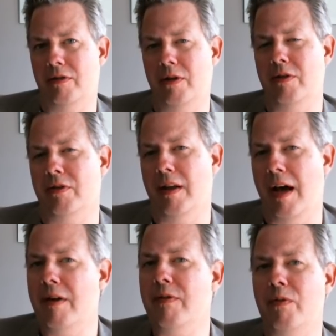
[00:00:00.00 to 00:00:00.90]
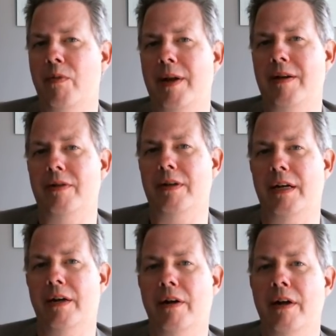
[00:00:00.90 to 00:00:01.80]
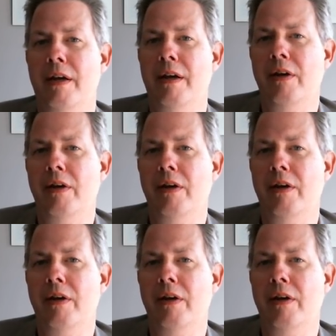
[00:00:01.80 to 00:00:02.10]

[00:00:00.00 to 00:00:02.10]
So there's a lot of information here.